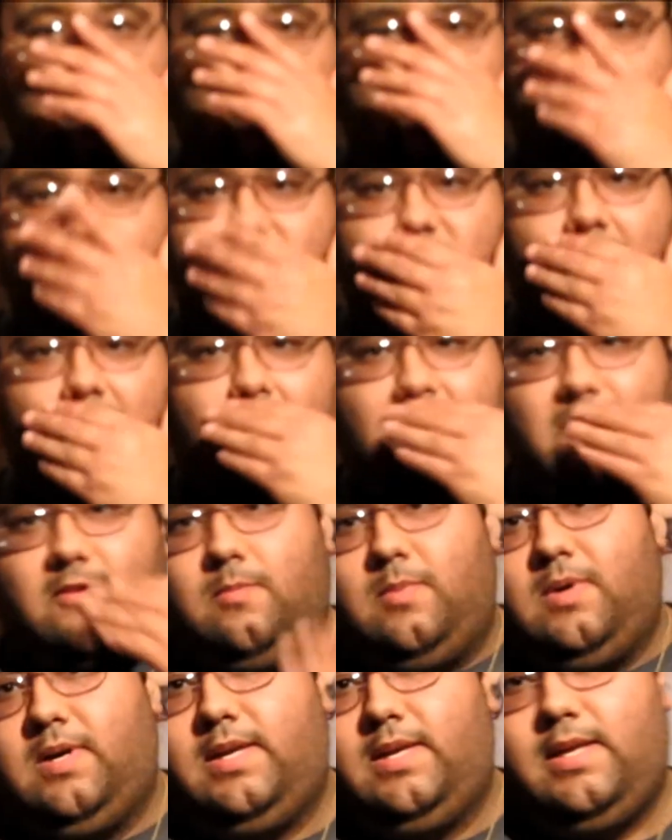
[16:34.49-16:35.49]
I'm sorry,
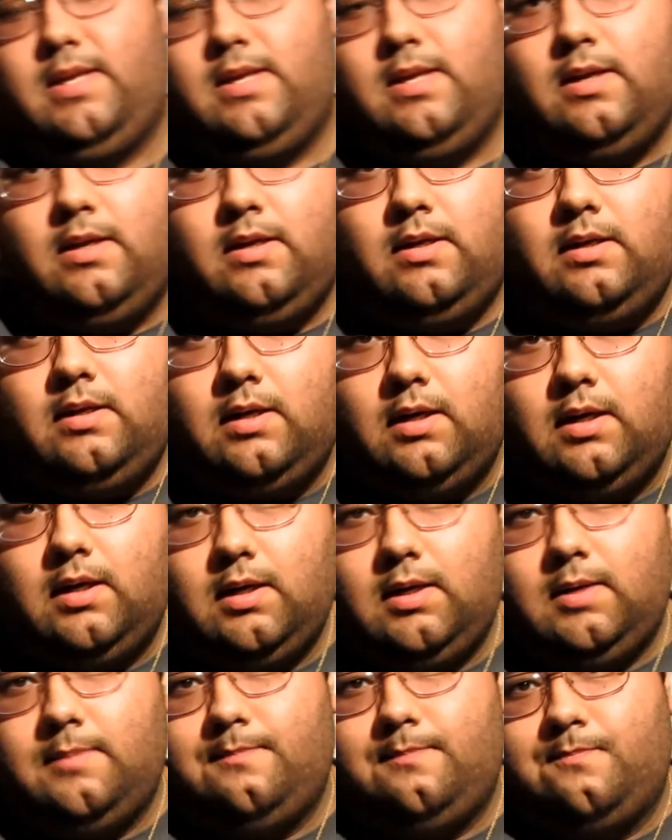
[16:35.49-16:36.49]
everybody.
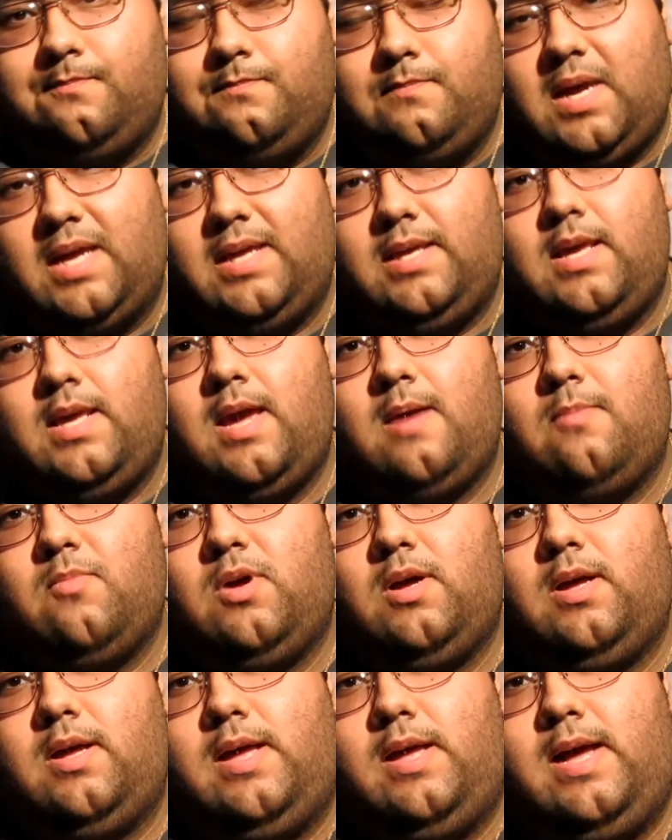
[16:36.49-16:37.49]
My
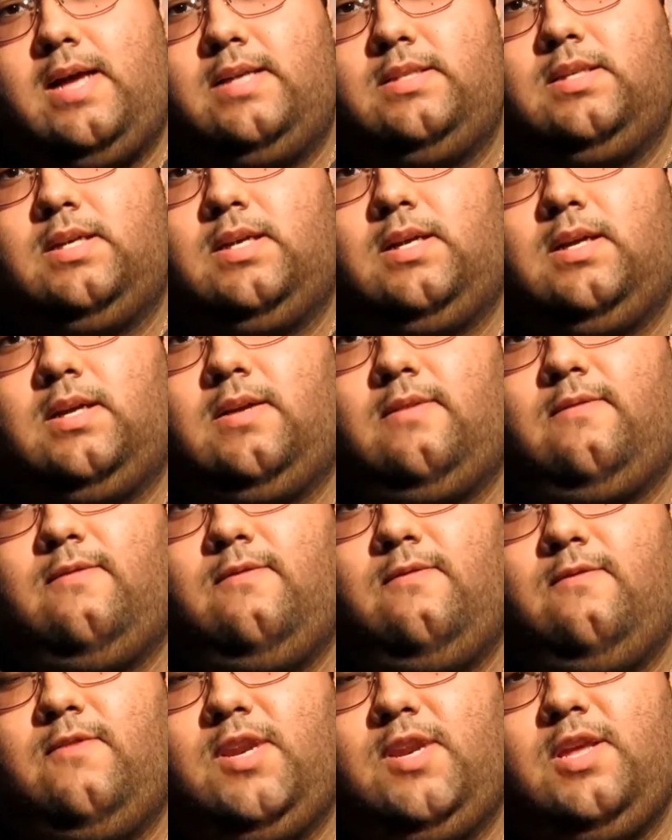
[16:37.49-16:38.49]
camera has a
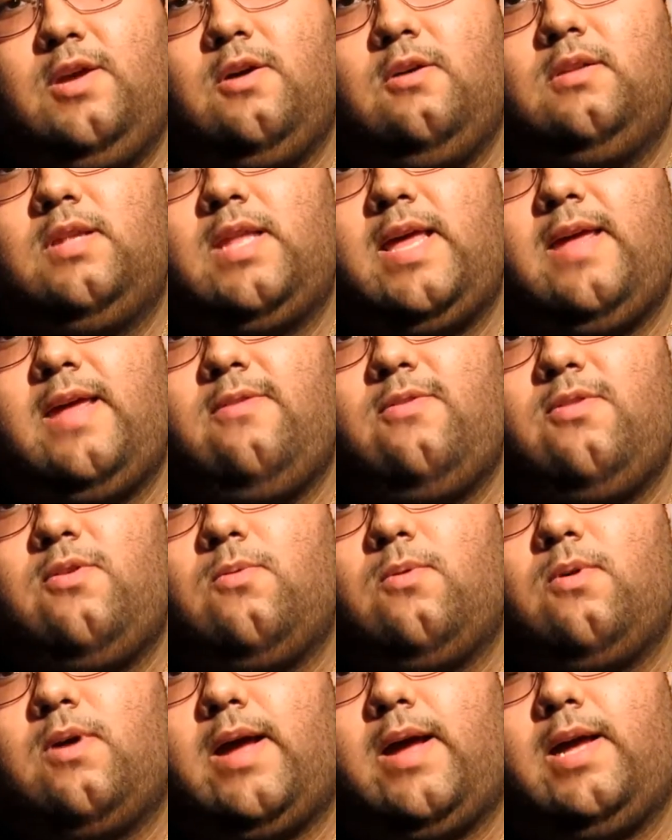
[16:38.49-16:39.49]
video length
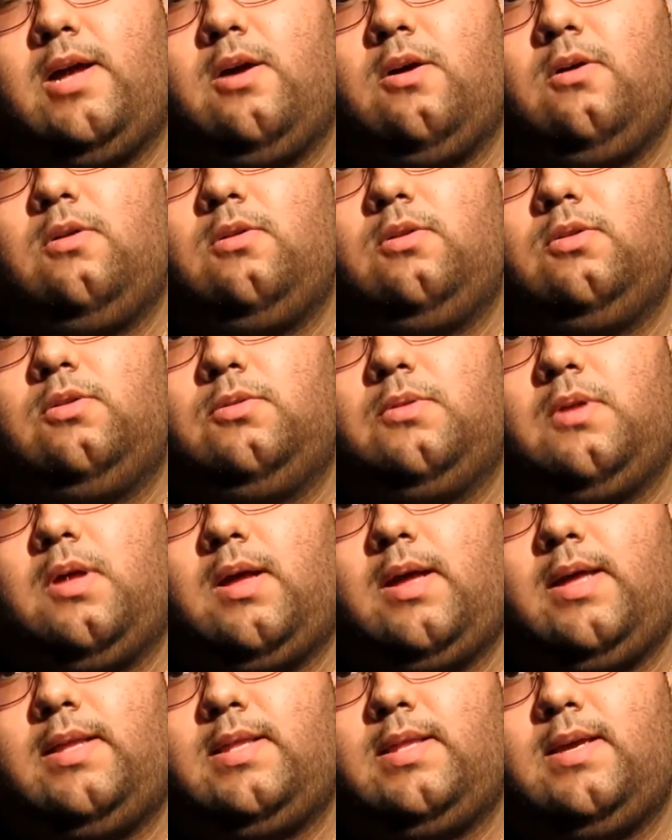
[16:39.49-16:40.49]
where I go,
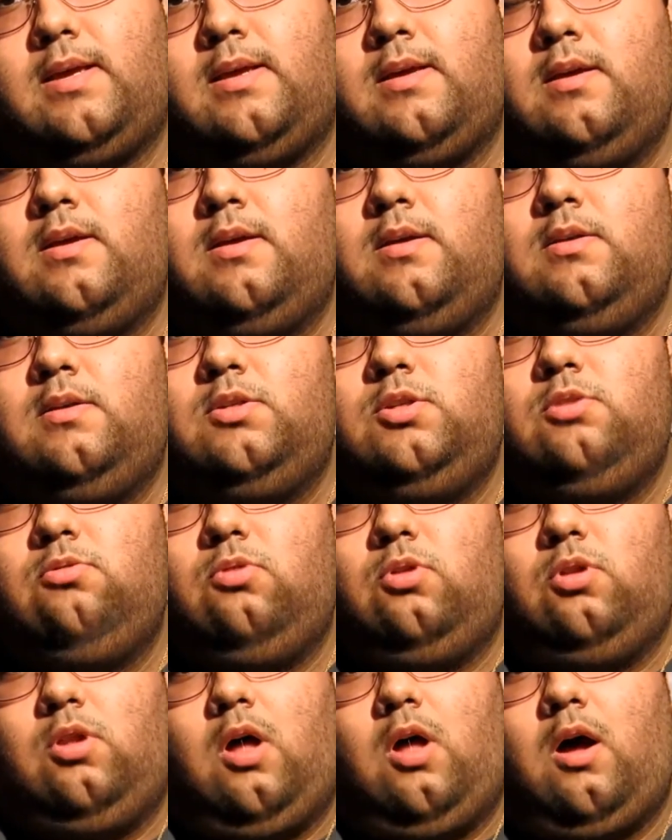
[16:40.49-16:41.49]
I think, too
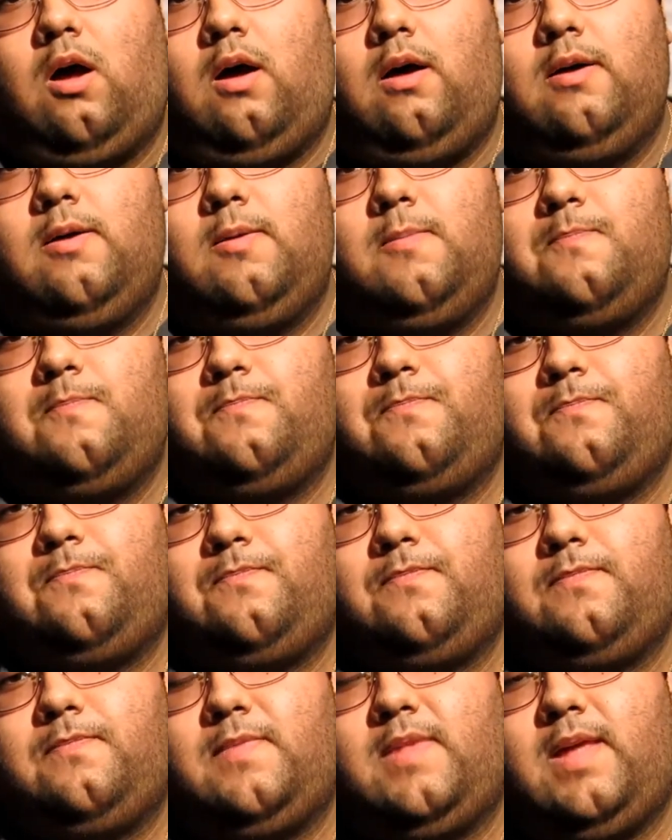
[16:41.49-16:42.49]
long
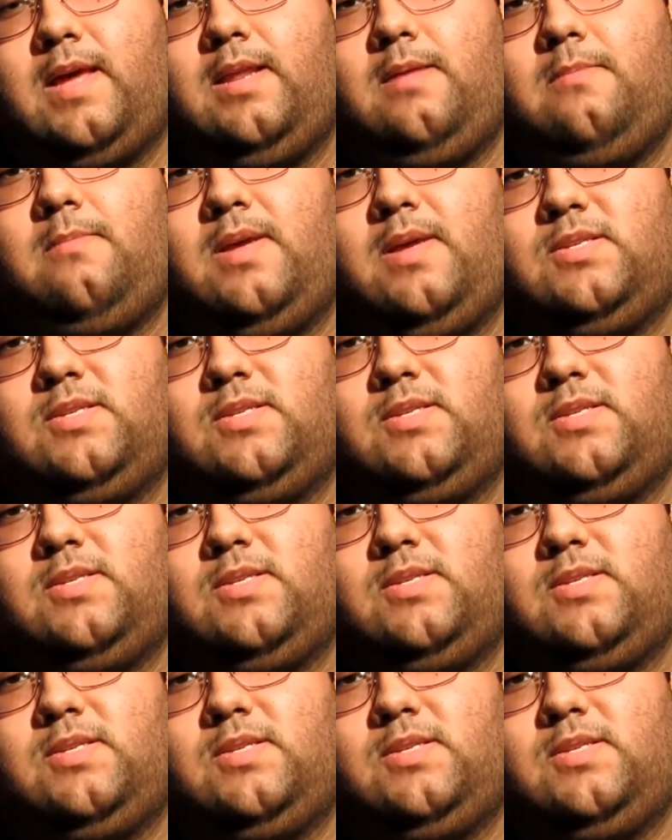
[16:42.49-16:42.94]
that it